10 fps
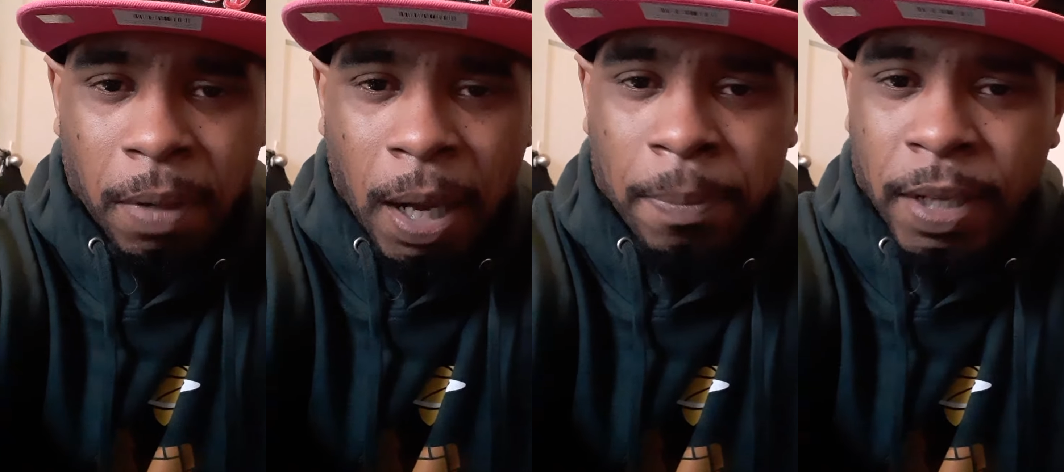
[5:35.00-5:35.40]

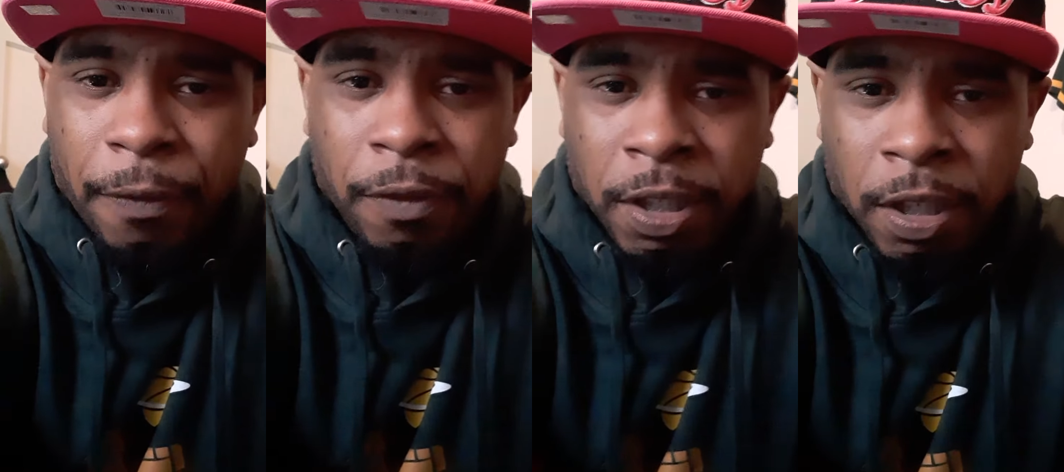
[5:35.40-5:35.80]
I'm
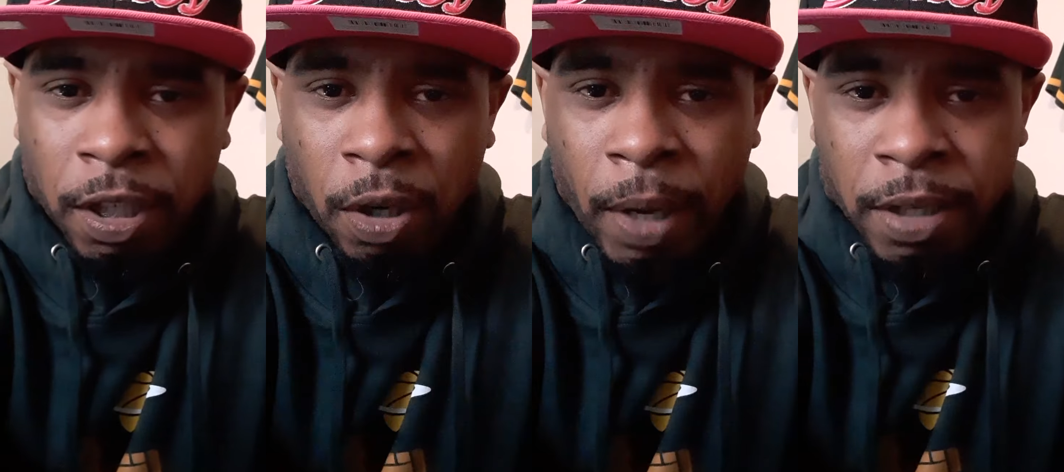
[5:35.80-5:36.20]
definitely going to
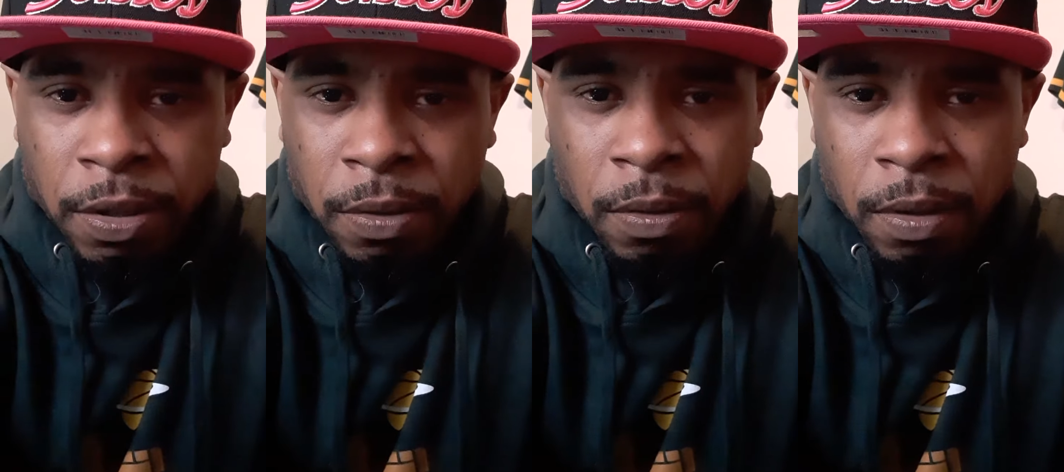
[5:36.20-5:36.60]
go at
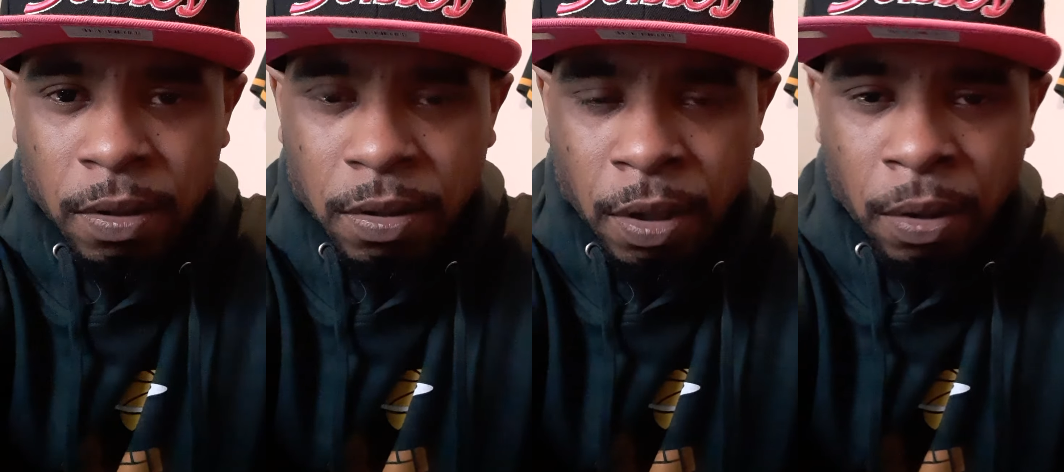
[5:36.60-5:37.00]
you.
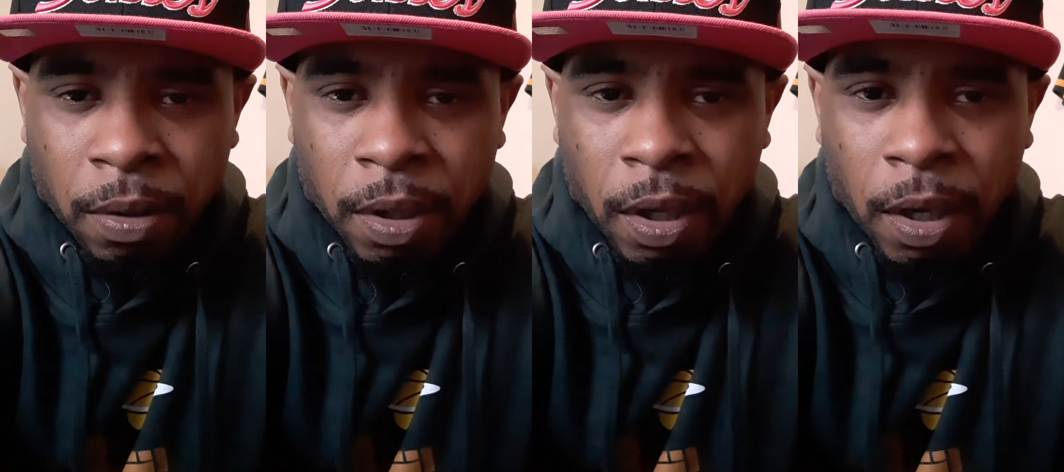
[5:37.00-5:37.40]
So,
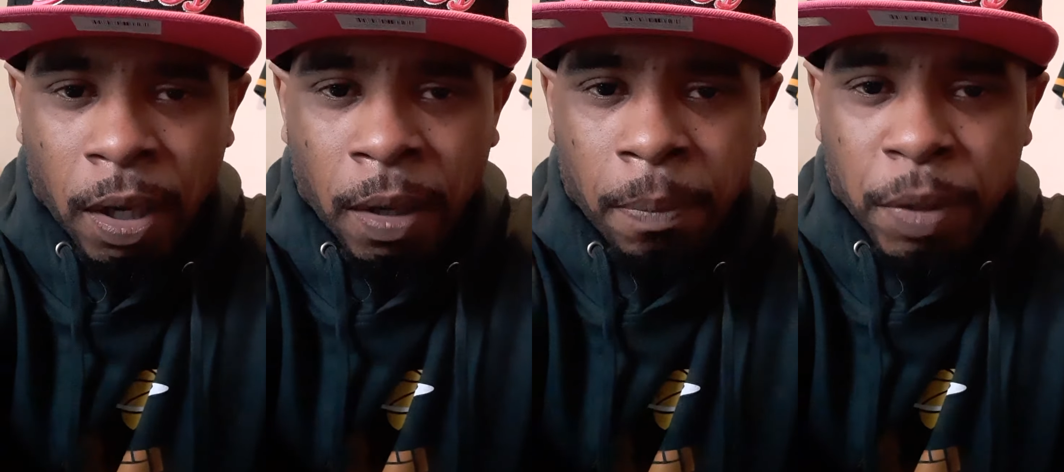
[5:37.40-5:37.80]

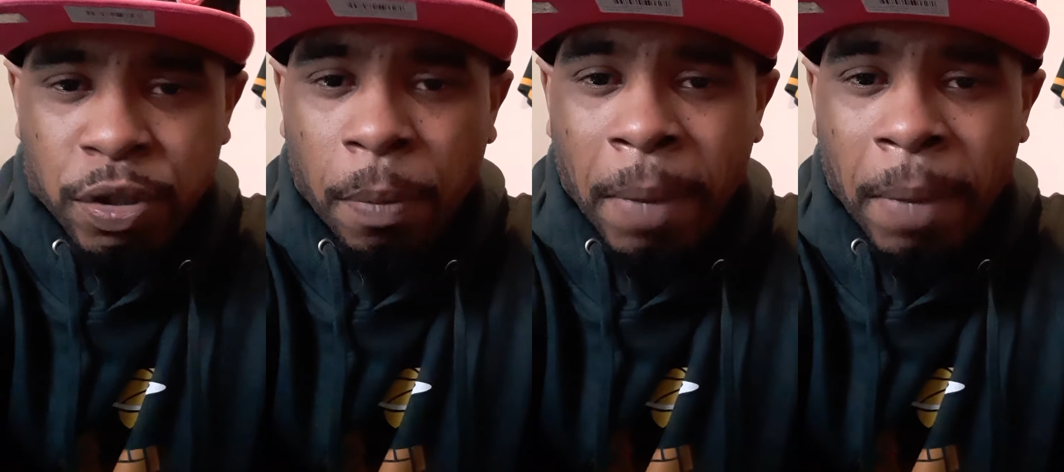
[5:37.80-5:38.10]
uh, Mr.